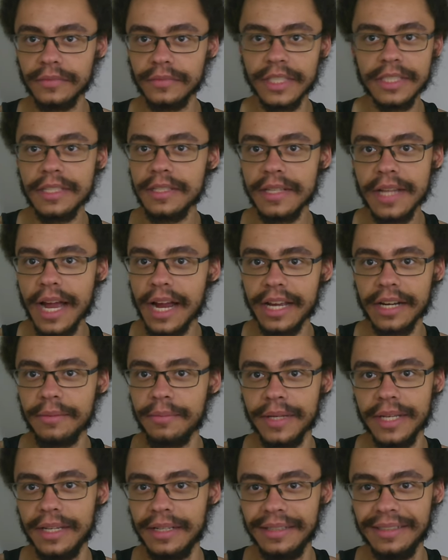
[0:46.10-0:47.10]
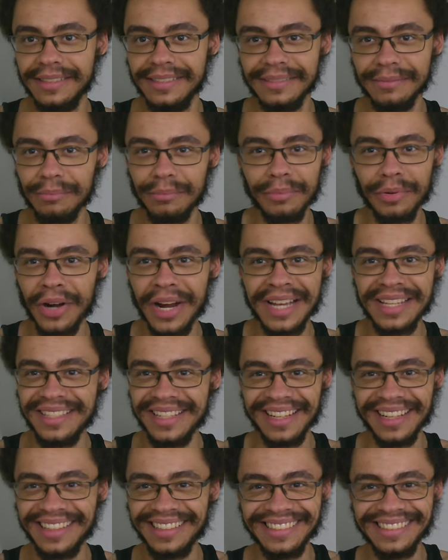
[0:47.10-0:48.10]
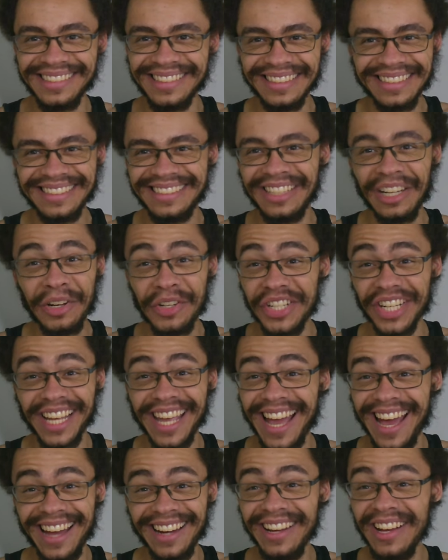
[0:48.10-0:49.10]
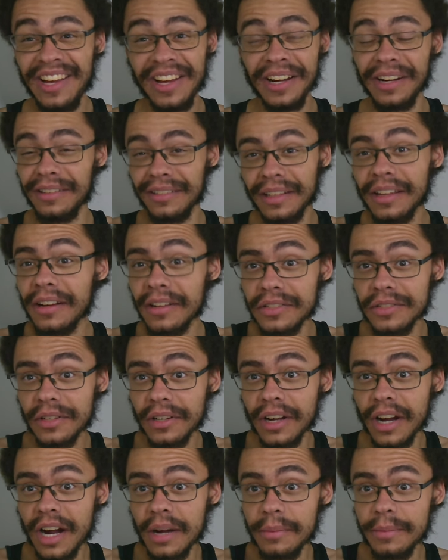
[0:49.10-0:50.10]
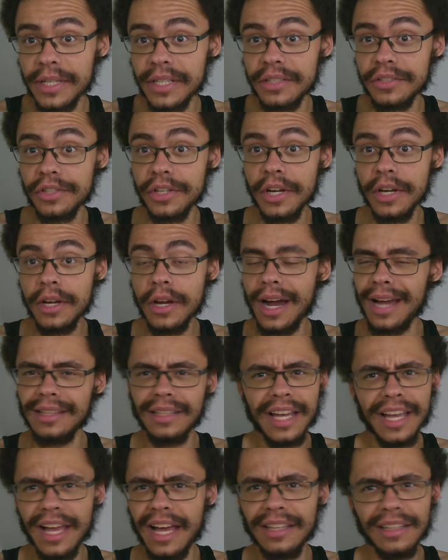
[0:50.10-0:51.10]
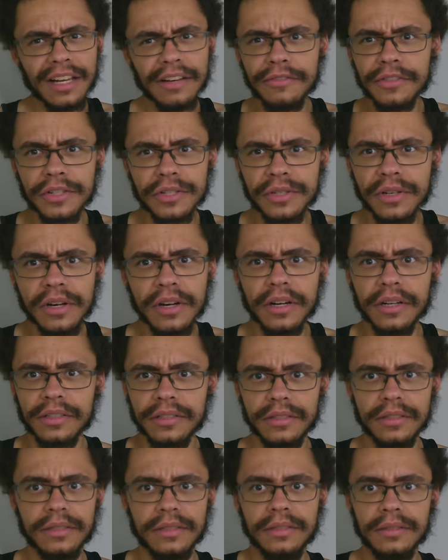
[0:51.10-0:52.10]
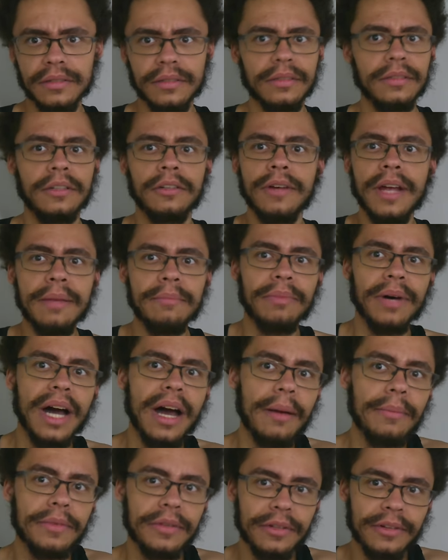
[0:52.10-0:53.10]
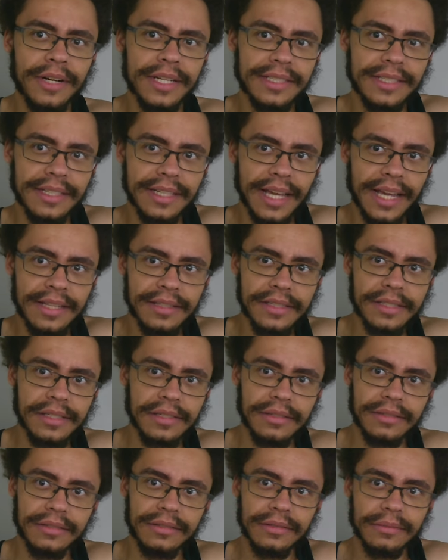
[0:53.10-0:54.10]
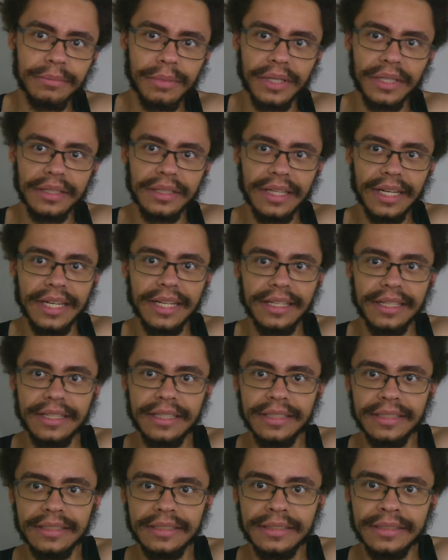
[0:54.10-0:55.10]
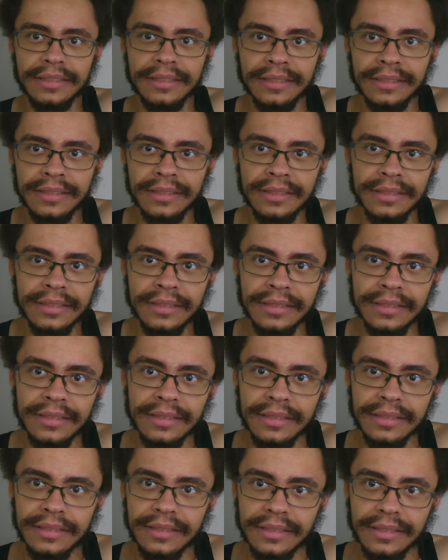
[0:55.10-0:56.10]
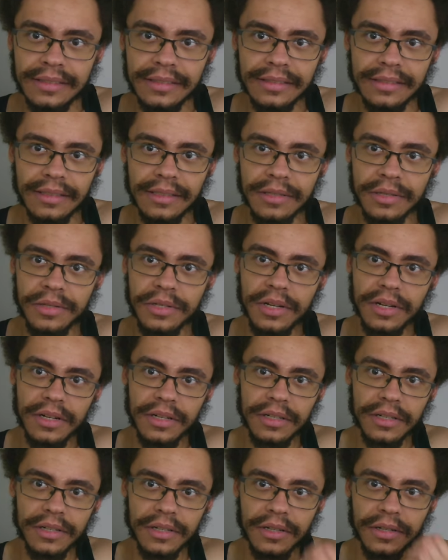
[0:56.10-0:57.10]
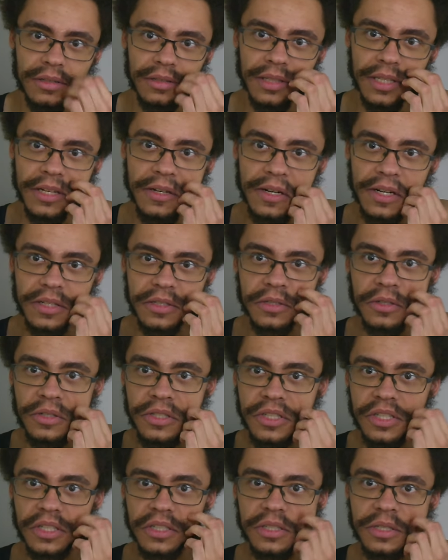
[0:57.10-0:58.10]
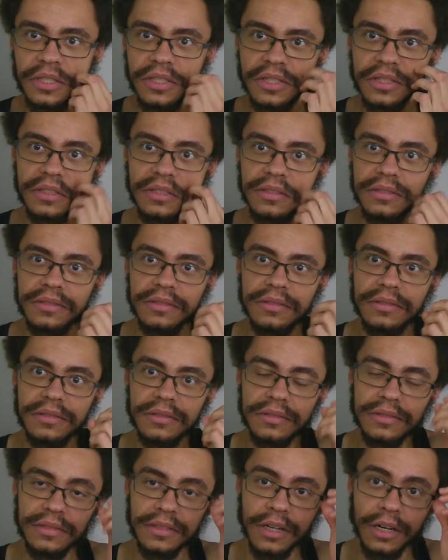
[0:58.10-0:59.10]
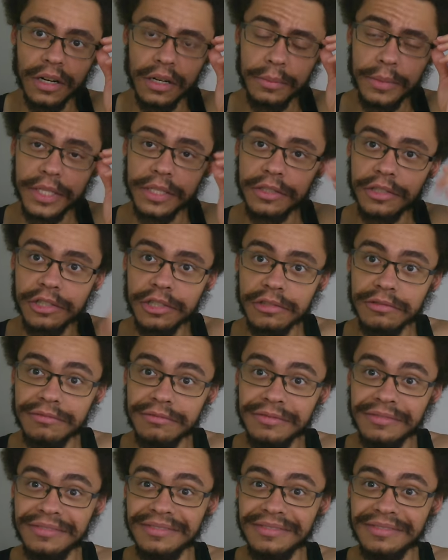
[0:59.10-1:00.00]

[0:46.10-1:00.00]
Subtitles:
this is not going to be praising Doja Cat. Her lyrics are garbage. I love her songs. They're a great bop. They're great to dance to. But, like, her lyrics are just garbage.